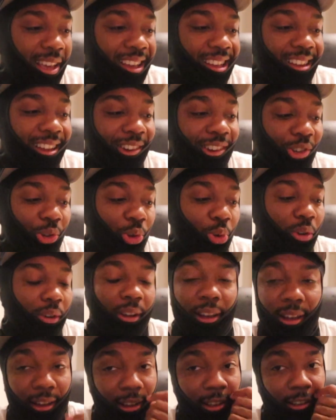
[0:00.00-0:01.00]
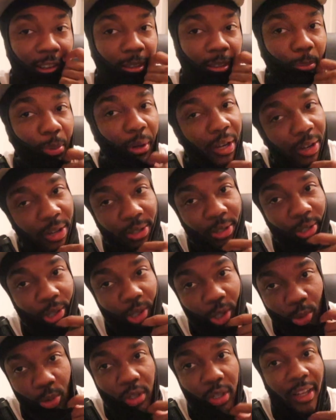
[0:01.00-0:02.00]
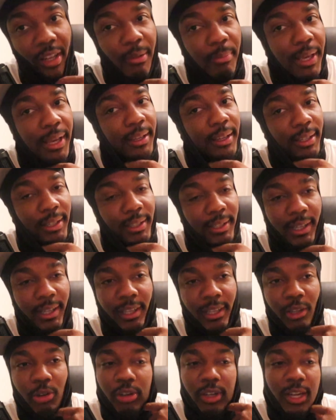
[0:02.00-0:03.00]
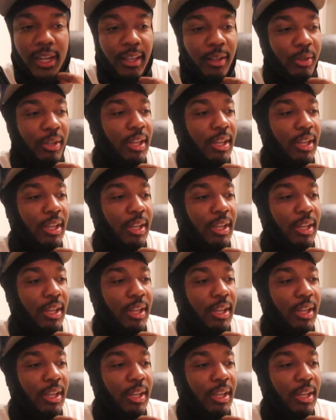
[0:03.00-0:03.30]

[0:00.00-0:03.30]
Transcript: like doing it how like your parents just do it like back in the day, or like,